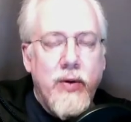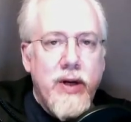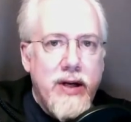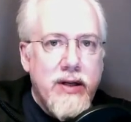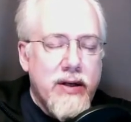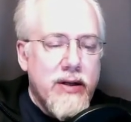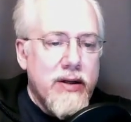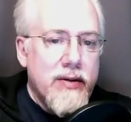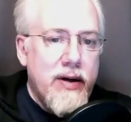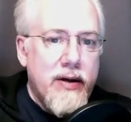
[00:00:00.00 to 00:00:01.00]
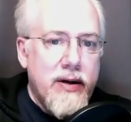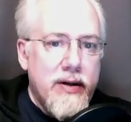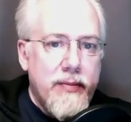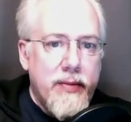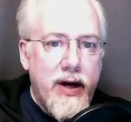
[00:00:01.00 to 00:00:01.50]
we need to
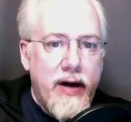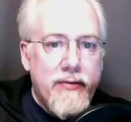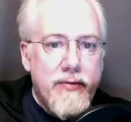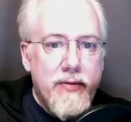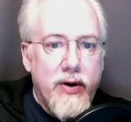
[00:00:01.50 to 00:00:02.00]
have